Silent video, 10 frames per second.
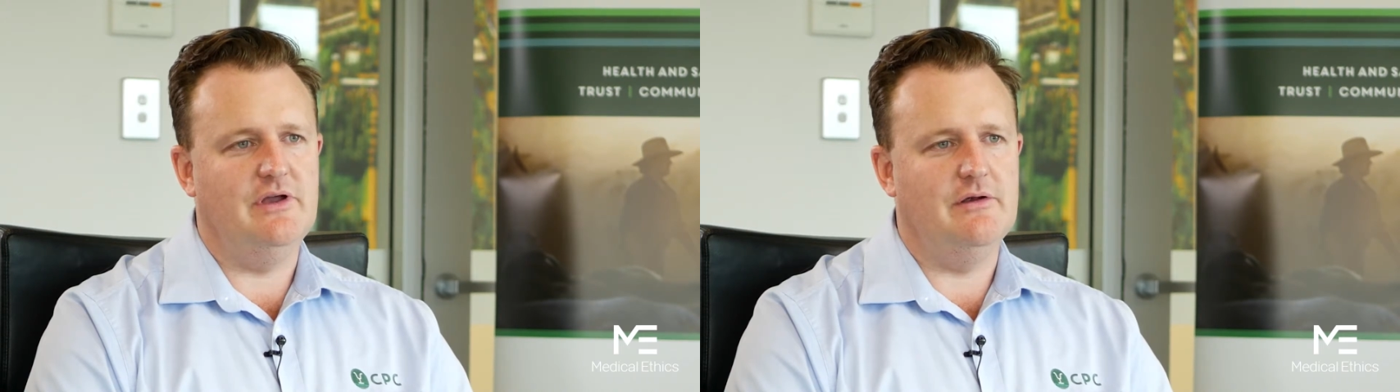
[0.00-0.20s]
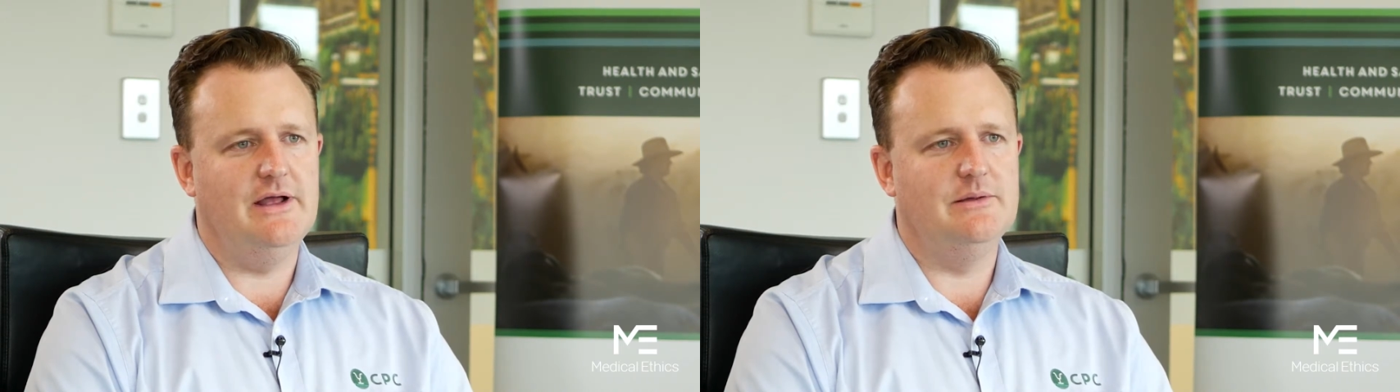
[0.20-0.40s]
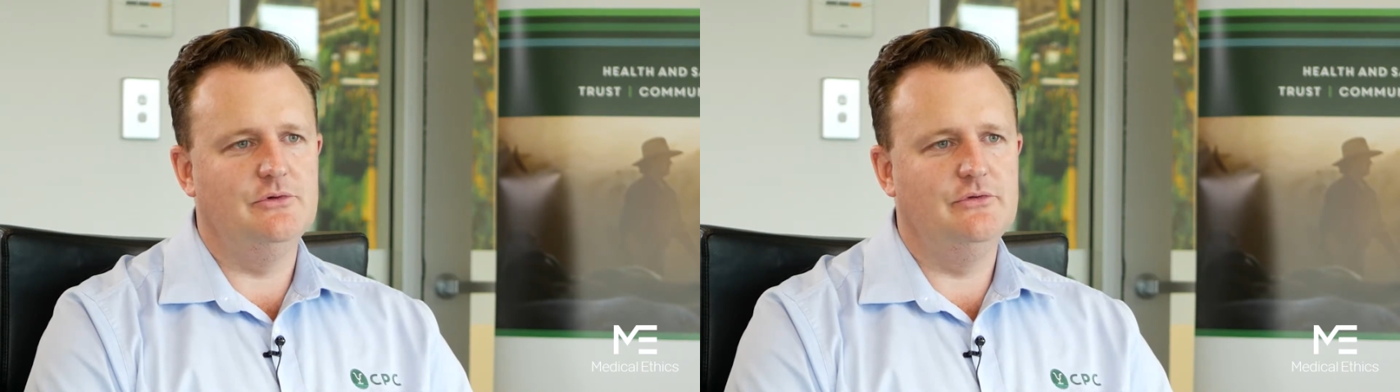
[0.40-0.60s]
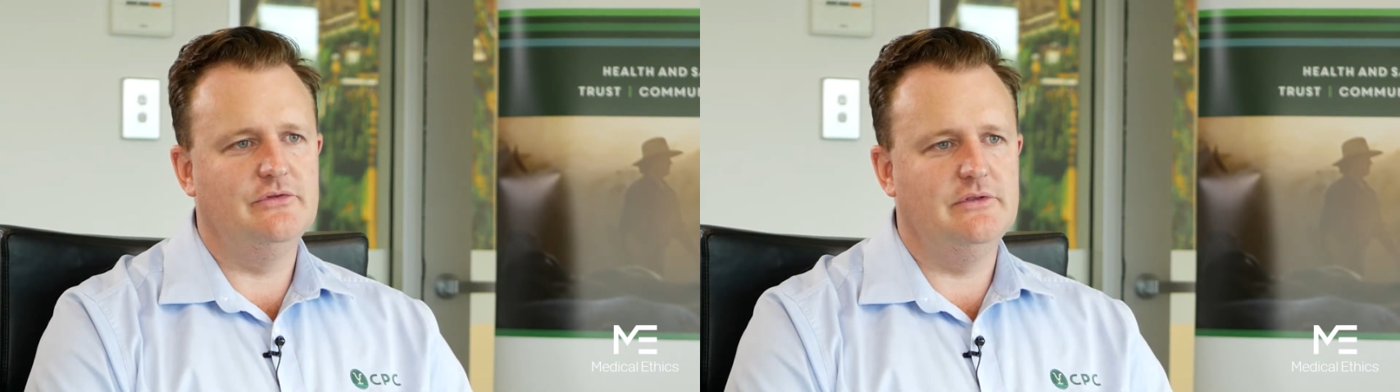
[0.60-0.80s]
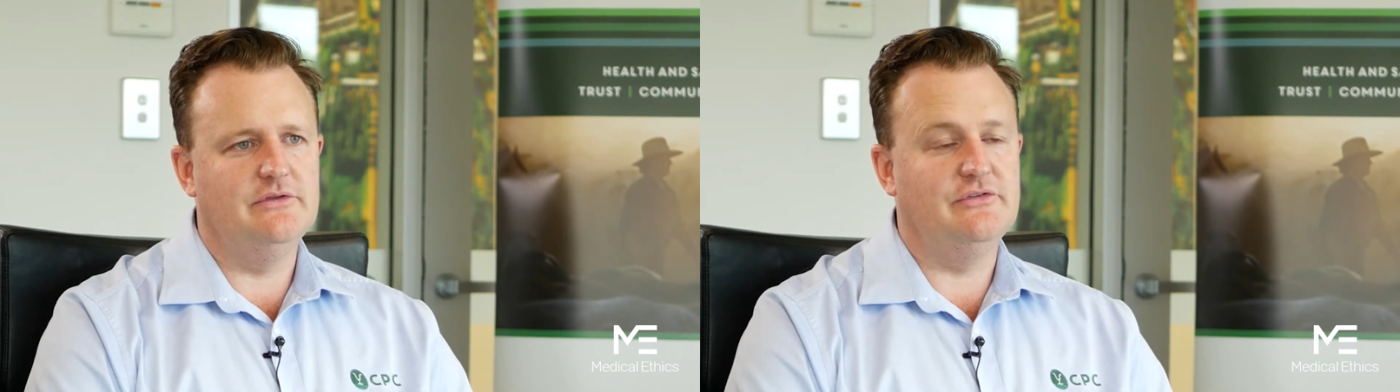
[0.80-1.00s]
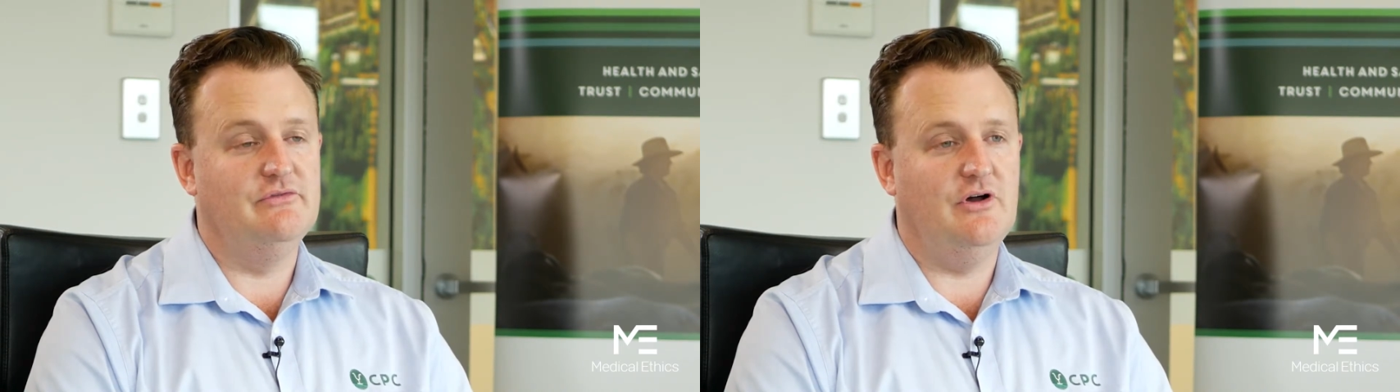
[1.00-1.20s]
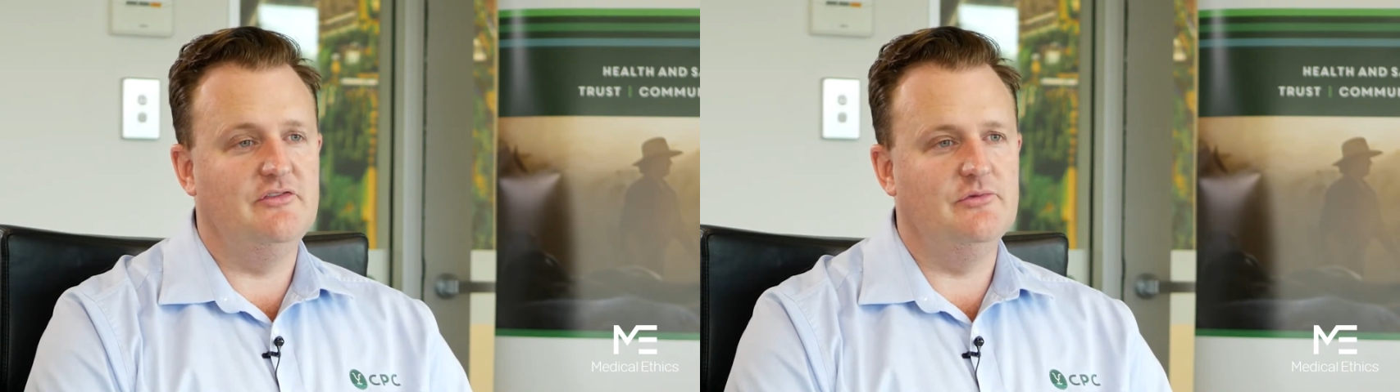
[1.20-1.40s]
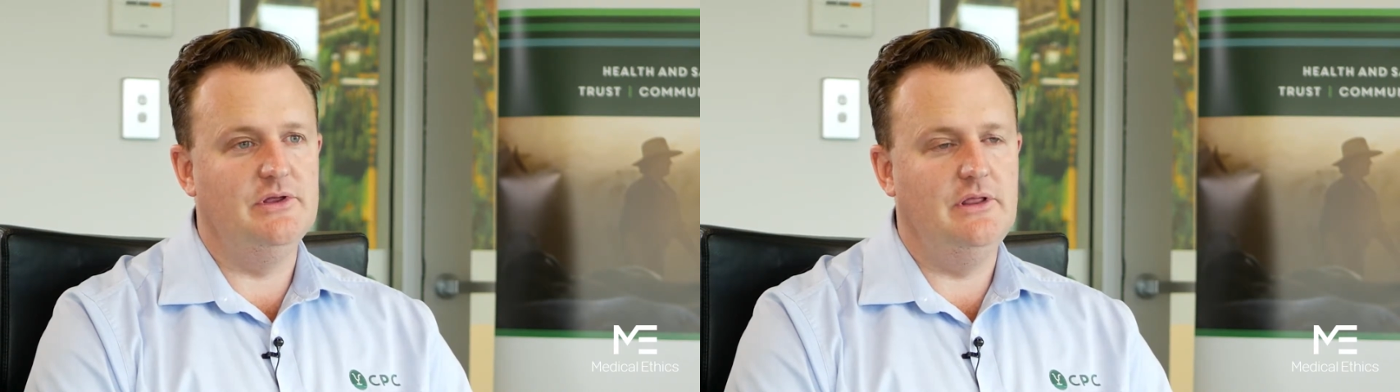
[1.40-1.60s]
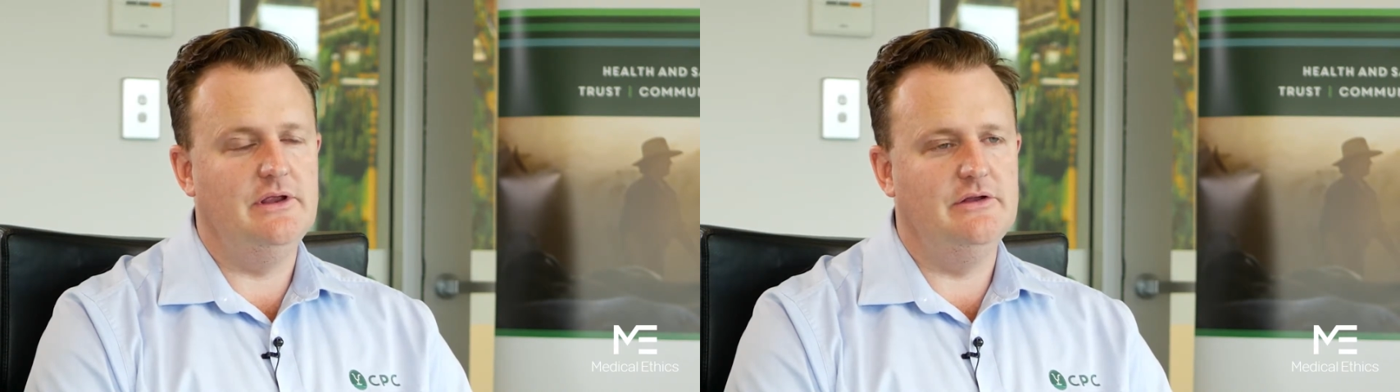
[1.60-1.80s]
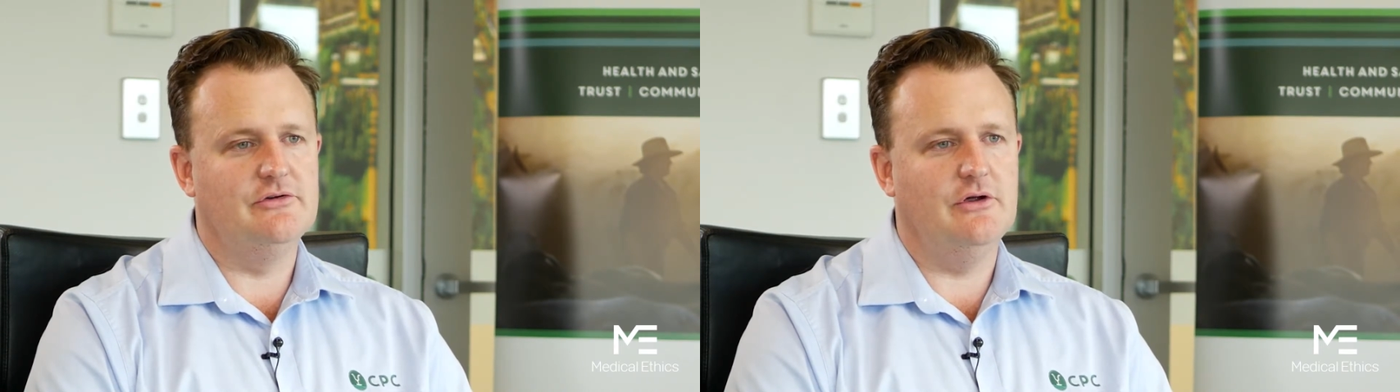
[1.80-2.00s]
our animals and the
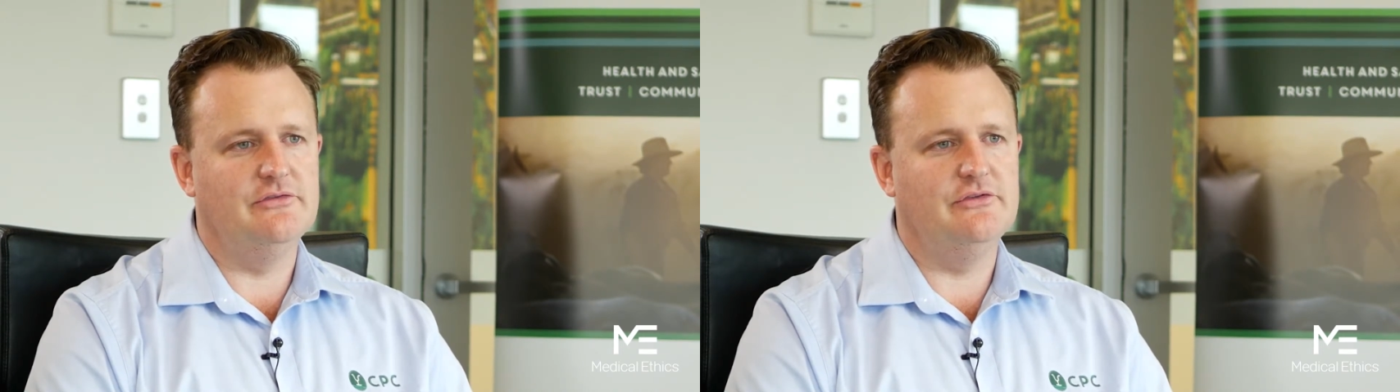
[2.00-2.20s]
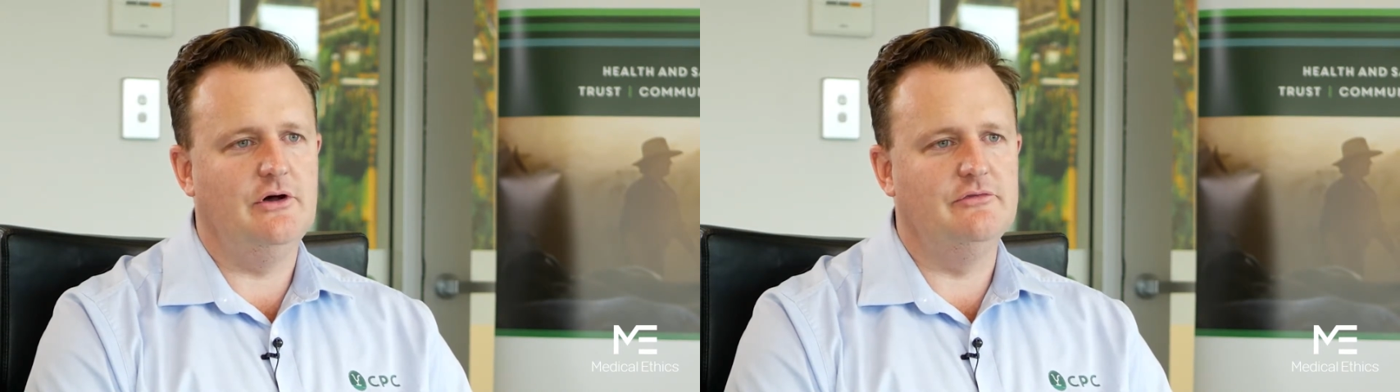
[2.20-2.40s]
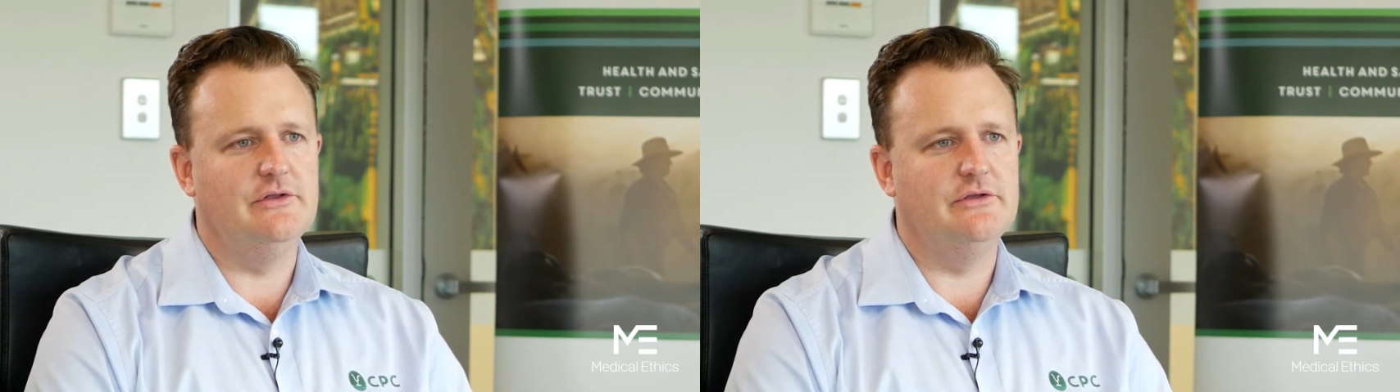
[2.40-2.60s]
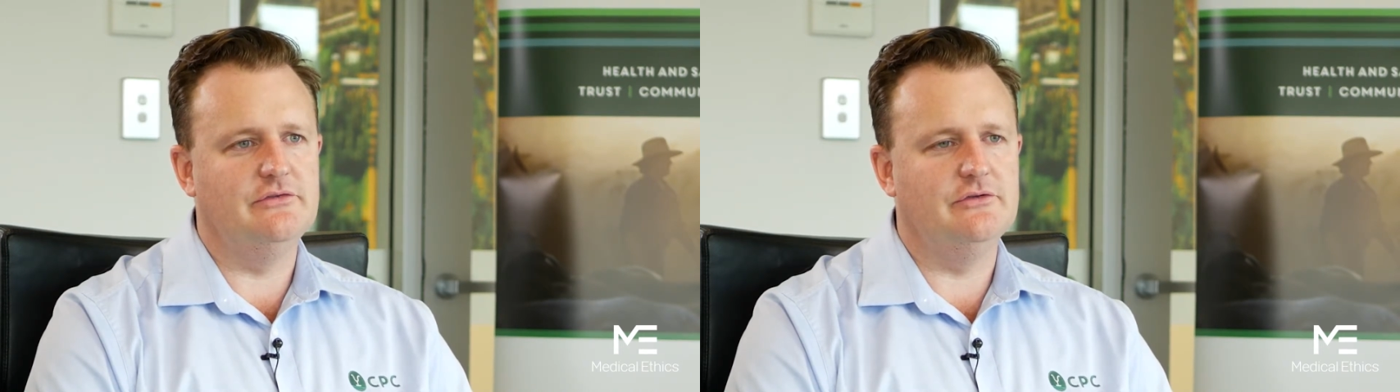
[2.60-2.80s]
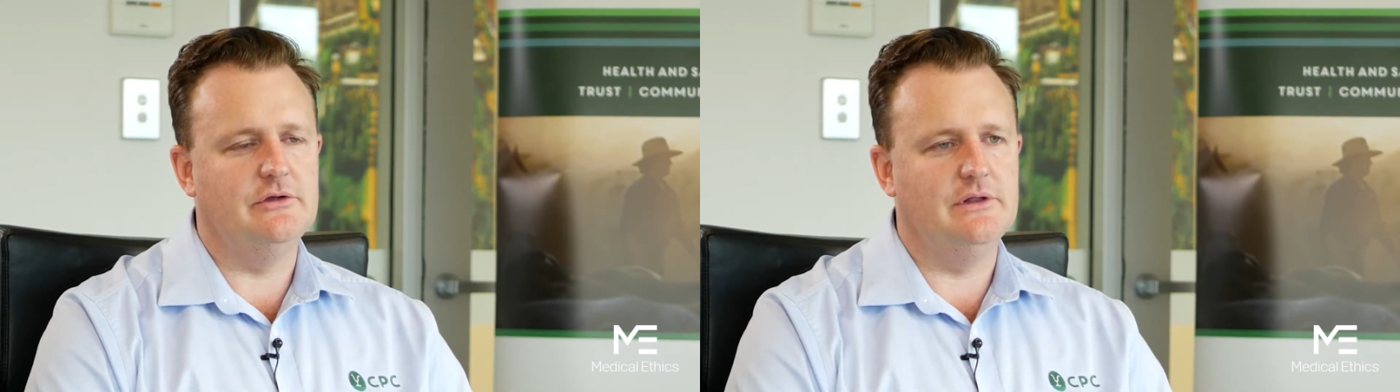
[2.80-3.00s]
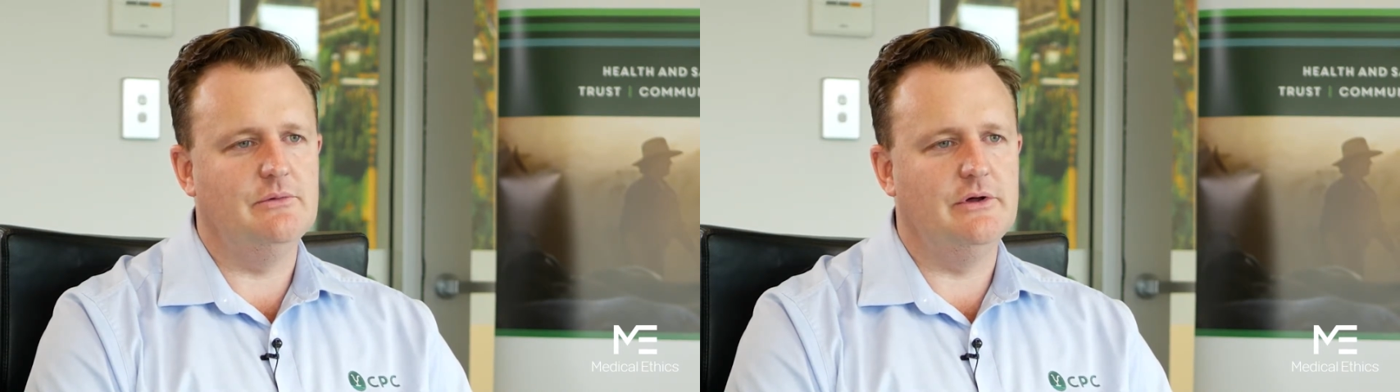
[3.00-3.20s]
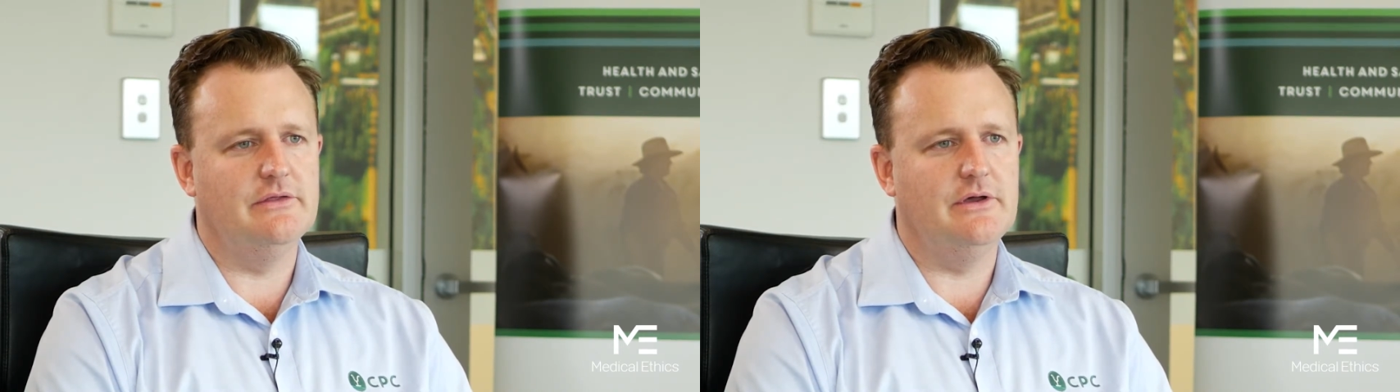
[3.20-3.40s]
survivability and Tri-Solfen is certainly one of